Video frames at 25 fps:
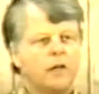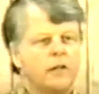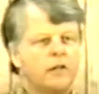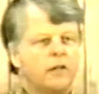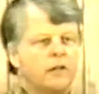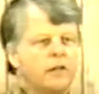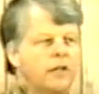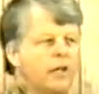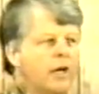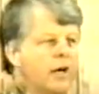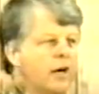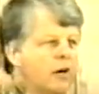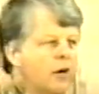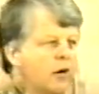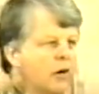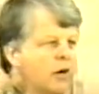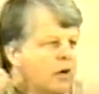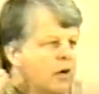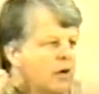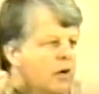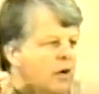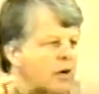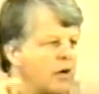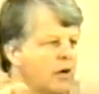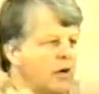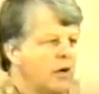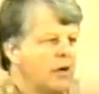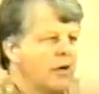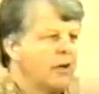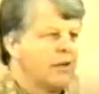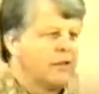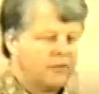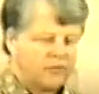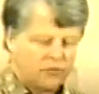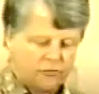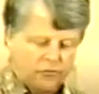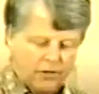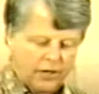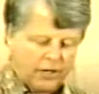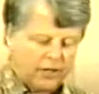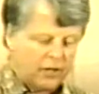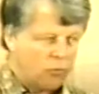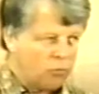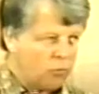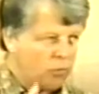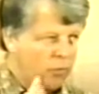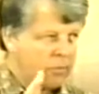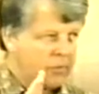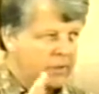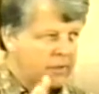Now, the second
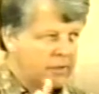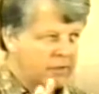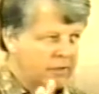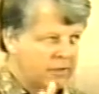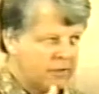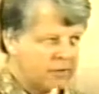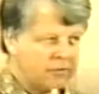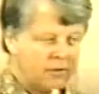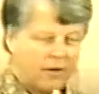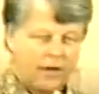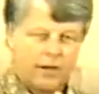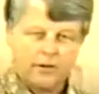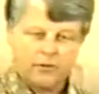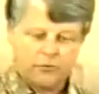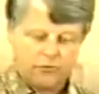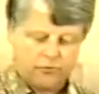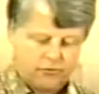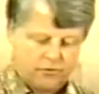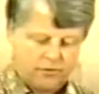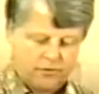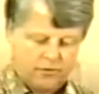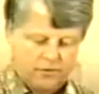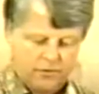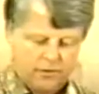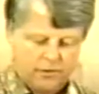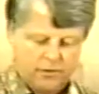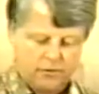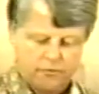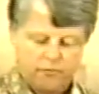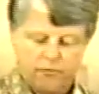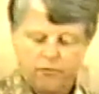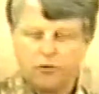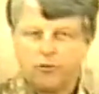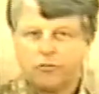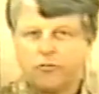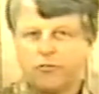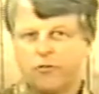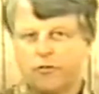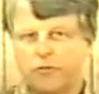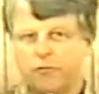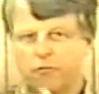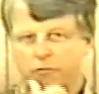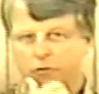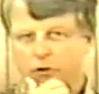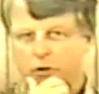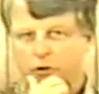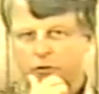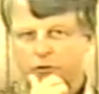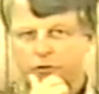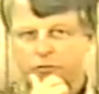woman in the text, in the first
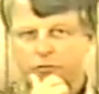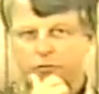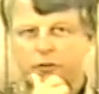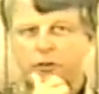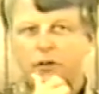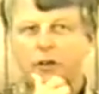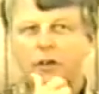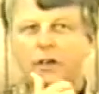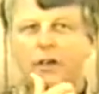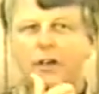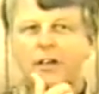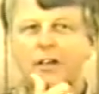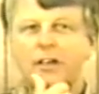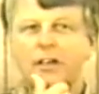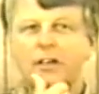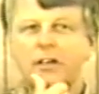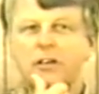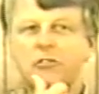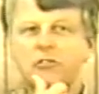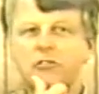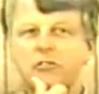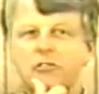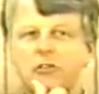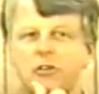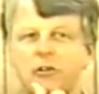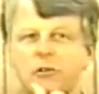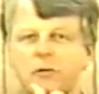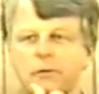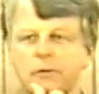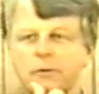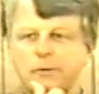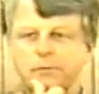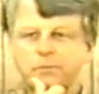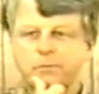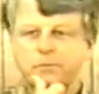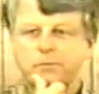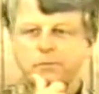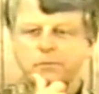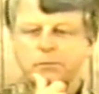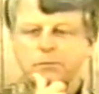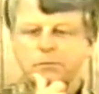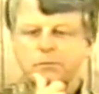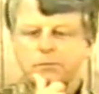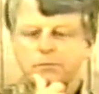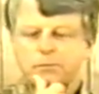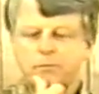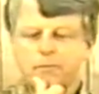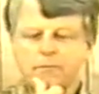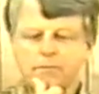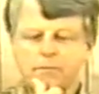verse, is
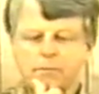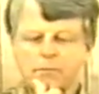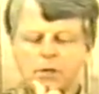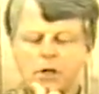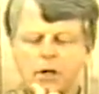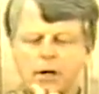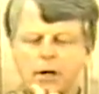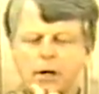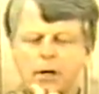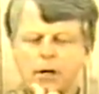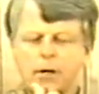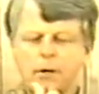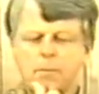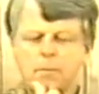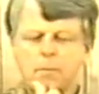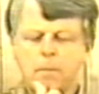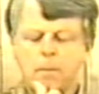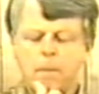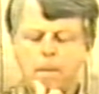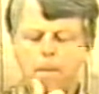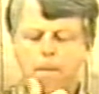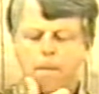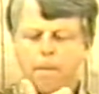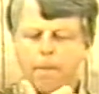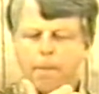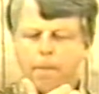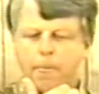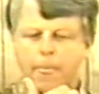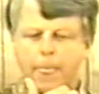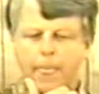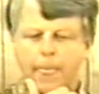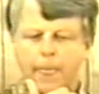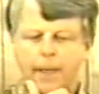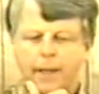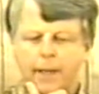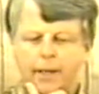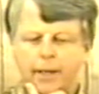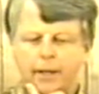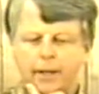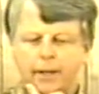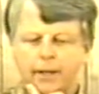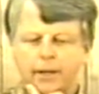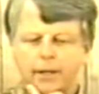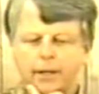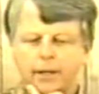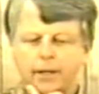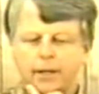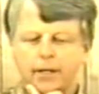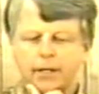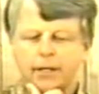um,
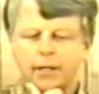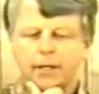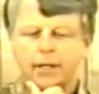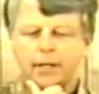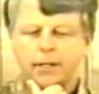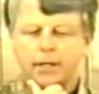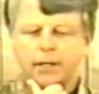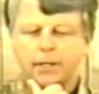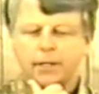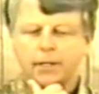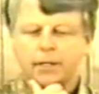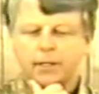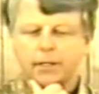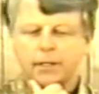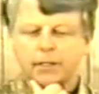uh,